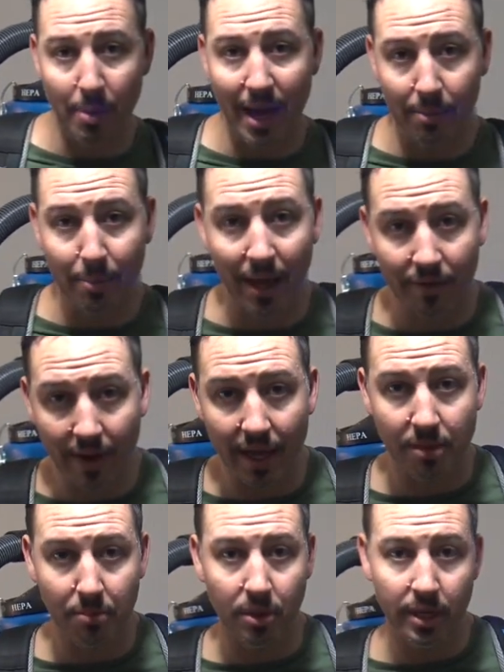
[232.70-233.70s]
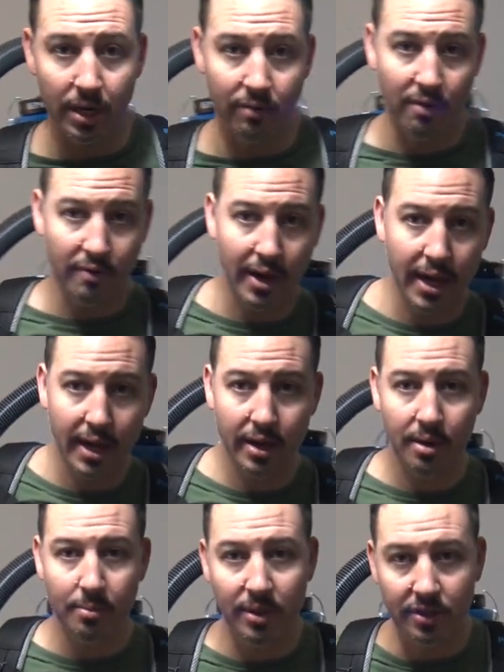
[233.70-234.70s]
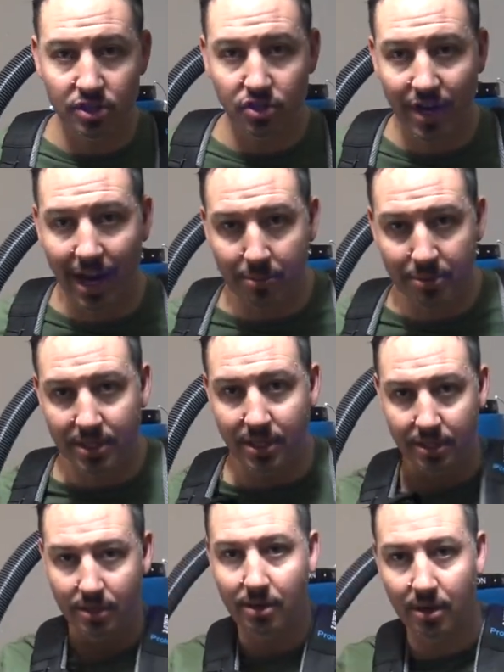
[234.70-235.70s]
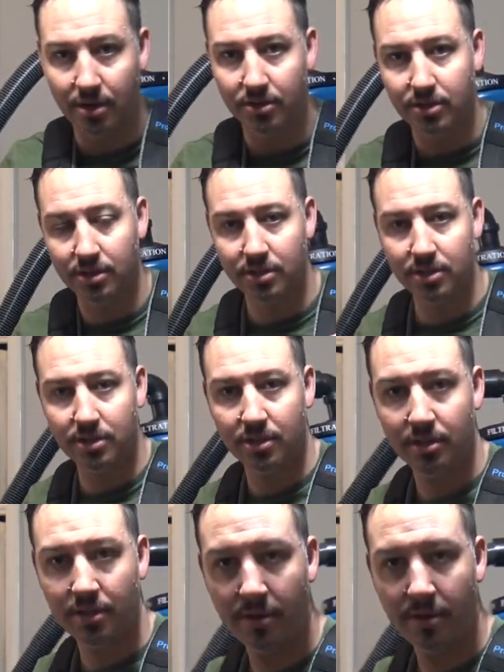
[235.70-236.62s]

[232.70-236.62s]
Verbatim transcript: backpack vacuum cleaner I've ever had. I mean, the straps here are just...